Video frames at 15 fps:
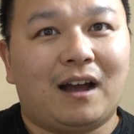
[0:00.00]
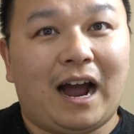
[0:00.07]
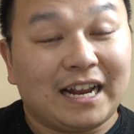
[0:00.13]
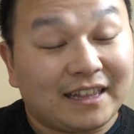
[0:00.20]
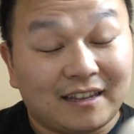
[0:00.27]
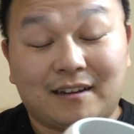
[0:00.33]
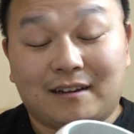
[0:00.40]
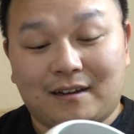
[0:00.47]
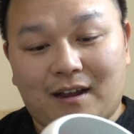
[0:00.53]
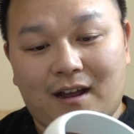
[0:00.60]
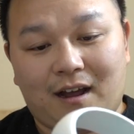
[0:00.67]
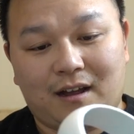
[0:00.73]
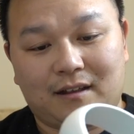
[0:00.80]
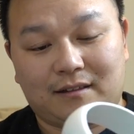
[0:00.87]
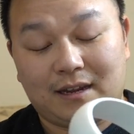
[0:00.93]
I think
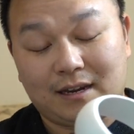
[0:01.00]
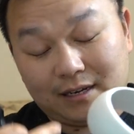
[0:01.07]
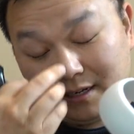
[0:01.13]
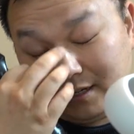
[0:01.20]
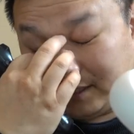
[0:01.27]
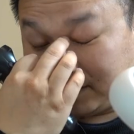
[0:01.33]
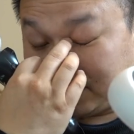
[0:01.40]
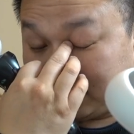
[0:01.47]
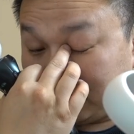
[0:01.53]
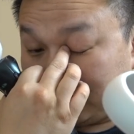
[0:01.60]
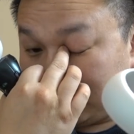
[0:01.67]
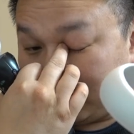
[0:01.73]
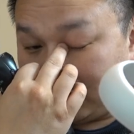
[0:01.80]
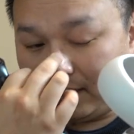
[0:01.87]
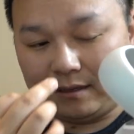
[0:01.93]
there is
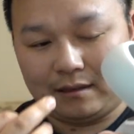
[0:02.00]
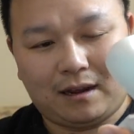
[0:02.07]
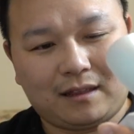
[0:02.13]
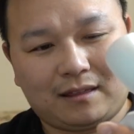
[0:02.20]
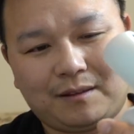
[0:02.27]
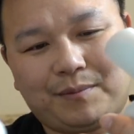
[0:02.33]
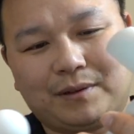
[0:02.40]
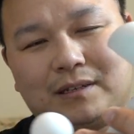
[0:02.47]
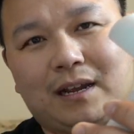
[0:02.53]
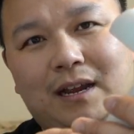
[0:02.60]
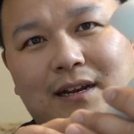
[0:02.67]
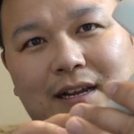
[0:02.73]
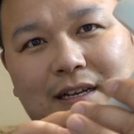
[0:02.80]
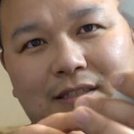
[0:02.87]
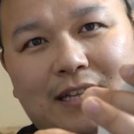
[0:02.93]
there's
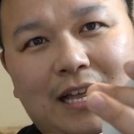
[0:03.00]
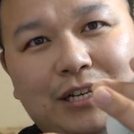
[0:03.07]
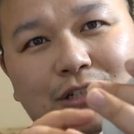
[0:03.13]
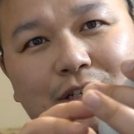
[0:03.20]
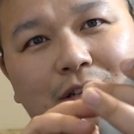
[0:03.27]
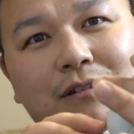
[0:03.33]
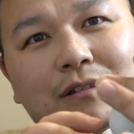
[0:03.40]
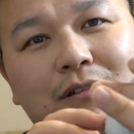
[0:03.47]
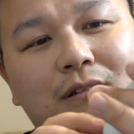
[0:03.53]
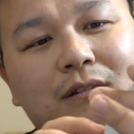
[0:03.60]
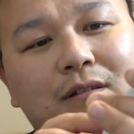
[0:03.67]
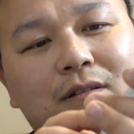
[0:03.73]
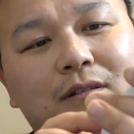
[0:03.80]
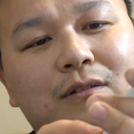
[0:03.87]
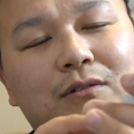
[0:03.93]
an extension
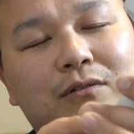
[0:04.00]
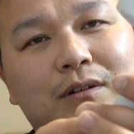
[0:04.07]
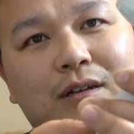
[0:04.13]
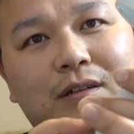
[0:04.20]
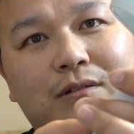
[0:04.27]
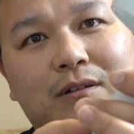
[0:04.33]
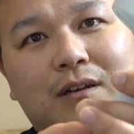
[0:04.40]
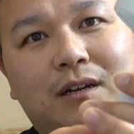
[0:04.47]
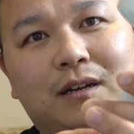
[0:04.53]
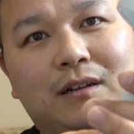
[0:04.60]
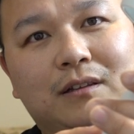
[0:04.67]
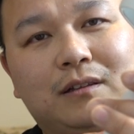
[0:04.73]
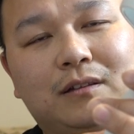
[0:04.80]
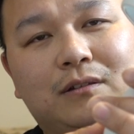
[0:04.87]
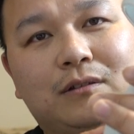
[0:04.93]
to
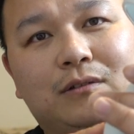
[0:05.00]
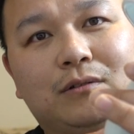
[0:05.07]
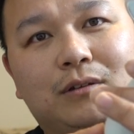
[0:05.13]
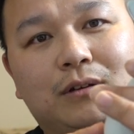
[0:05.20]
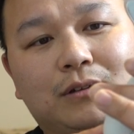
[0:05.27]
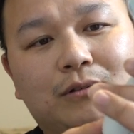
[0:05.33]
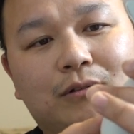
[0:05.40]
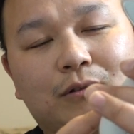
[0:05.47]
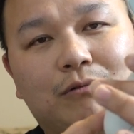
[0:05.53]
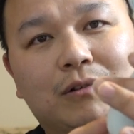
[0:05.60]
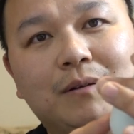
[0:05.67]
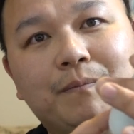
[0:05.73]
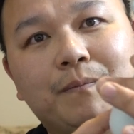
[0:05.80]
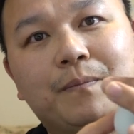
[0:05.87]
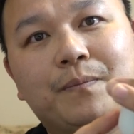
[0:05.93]
the
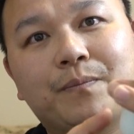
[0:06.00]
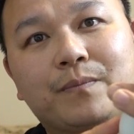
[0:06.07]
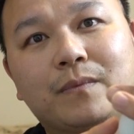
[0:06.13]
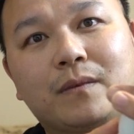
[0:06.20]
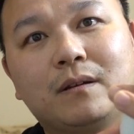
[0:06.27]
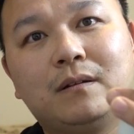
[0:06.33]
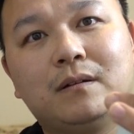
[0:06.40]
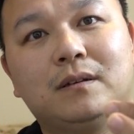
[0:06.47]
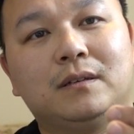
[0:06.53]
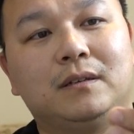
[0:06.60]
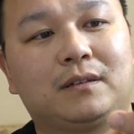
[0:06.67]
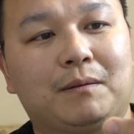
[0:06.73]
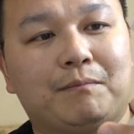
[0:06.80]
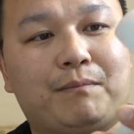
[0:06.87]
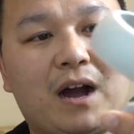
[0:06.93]
grip.
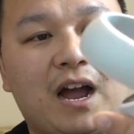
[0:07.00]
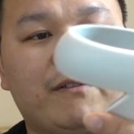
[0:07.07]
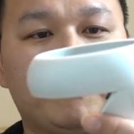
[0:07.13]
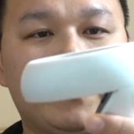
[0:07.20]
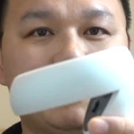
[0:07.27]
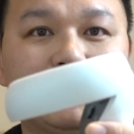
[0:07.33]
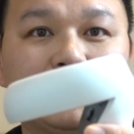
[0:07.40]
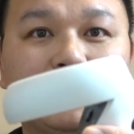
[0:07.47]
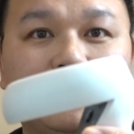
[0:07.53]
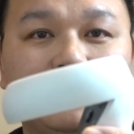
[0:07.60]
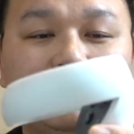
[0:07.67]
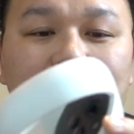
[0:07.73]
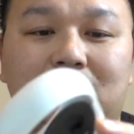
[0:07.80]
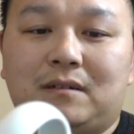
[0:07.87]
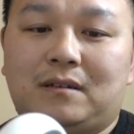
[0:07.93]
You can buy it from
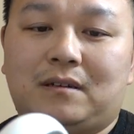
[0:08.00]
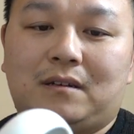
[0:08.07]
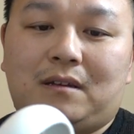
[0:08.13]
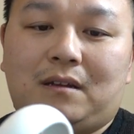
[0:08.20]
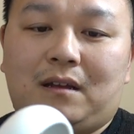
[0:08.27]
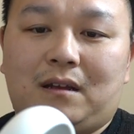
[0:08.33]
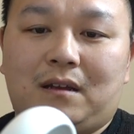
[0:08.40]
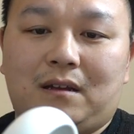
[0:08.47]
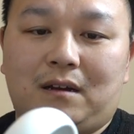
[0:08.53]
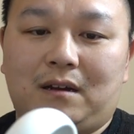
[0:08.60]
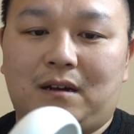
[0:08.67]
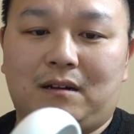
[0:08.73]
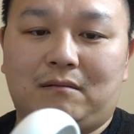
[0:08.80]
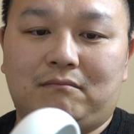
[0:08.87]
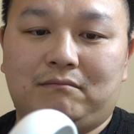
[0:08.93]
Amazon.
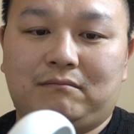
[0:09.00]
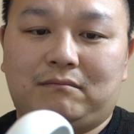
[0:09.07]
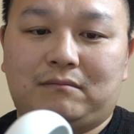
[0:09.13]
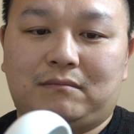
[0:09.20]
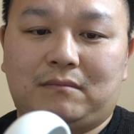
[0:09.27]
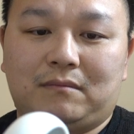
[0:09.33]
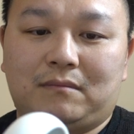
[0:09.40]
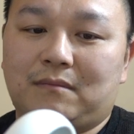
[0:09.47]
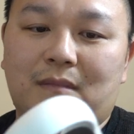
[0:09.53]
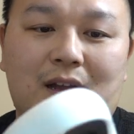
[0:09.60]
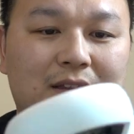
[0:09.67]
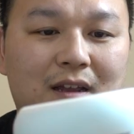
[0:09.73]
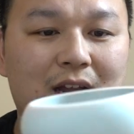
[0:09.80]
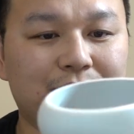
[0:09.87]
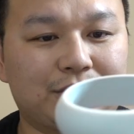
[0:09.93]
I
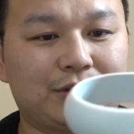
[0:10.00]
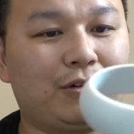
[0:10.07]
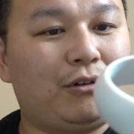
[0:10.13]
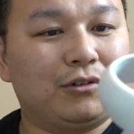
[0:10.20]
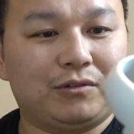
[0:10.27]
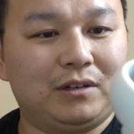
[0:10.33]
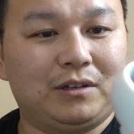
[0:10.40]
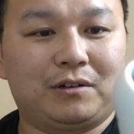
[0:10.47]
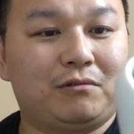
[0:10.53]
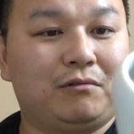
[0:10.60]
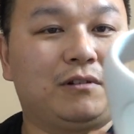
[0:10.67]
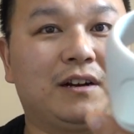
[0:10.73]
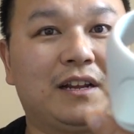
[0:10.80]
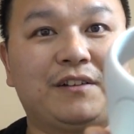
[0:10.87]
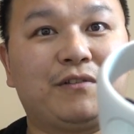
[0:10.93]
think I'll just also
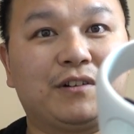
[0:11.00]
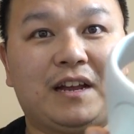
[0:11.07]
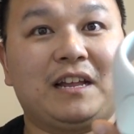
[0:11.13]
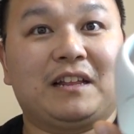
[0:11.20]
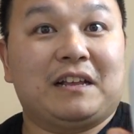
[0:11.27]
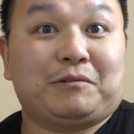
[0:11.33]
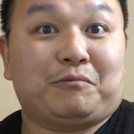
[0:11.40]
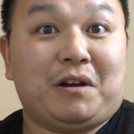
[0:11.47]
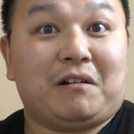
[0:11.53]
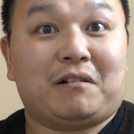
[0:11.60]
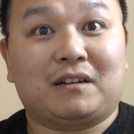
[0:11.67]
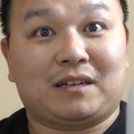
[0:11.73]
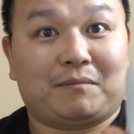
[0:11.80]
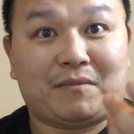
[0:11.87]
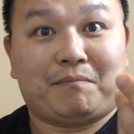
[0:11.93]
include a link for that as well,
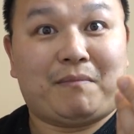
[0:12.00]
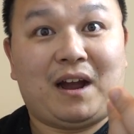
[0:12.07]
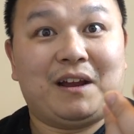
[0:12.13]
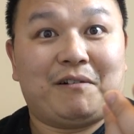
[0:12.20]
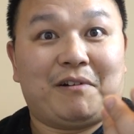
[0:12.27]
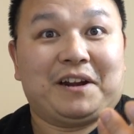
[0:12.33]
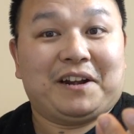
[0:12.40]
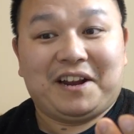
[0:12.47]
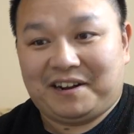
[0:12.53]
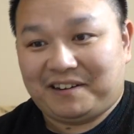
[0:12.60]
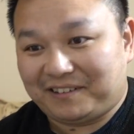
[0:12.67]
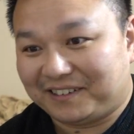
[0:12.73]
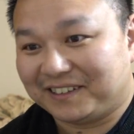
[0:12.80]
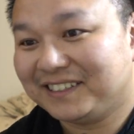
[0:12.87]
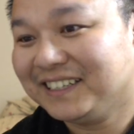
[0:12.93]
because I'm gonna buy it right
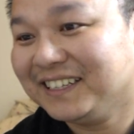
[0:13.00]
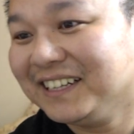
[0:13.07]
now.